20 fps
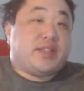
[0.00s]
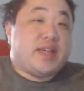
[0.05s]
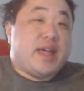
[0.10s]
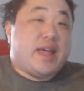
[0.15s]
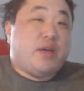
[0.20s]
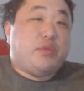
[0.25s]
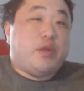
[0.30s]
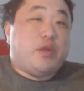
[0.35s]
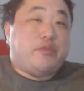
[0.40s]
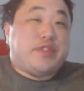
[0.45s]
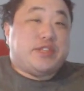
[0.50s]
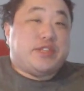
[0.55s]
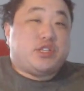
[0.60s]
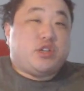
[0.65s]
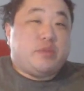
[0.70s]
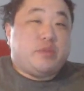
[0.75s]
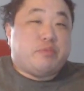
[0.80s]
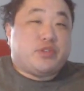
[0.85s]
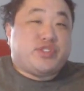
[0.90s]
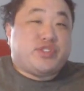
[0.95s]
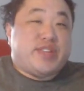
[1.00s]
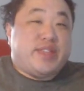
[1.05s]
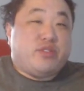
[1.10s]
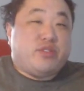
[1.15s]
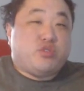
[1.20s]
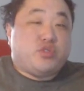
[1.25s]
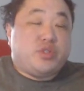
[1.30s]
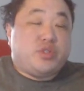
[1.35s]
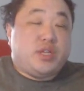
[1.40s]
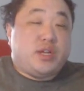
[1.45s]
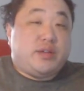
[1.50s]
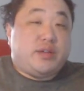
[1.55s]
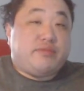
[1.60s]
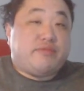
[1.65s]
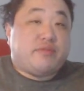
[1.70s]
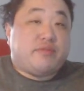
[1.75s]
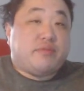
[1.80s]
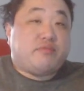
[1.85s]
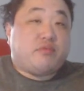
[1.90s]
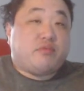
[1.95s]
I don't know if that's a good percentage or not
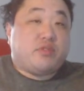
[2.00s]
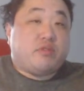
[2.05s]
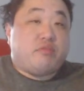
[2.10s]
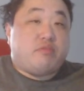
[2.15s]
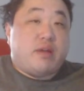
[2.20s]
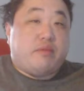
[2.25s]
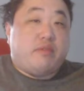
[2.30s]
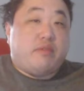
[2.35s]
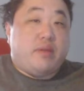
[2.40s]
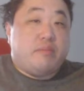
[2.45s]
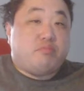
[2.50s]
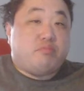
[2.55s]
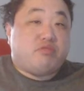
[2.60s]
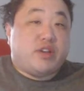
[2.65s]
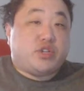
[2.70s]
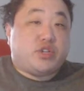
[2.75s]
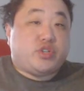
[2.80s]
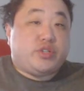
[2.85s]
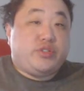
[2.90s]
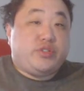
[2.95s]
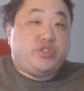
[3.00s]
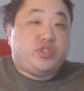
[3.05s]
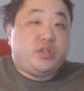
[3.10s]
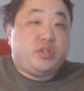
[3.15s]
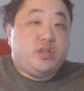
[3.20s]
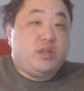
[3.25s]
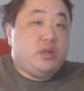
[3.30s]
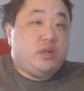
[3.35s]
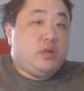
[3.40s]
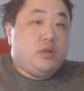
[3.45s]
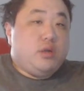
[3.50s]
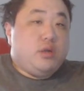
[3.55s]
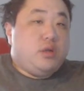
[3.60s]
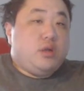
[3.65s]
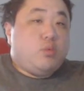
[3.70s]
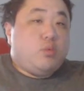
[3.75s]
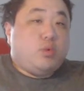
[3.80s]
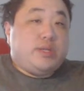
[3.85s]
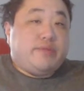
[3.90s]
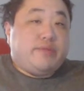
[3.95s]
for, for the impressions.
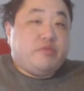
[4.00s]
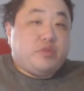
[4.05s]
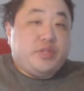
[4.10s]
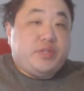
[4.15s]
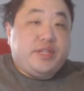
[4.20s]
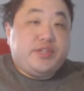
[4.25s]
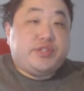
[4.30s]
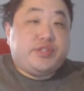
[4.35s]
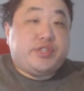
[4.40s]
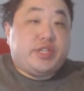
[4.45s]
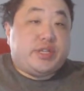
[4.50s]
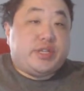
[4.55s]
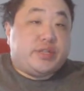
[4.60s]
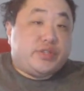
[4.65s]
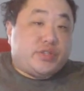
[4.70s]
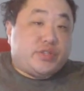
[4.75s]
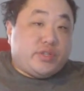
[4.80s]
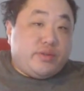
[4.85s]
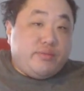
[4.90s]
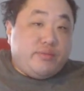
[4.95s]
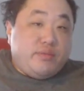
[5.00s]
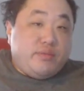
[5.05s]
Whatever it is, it is.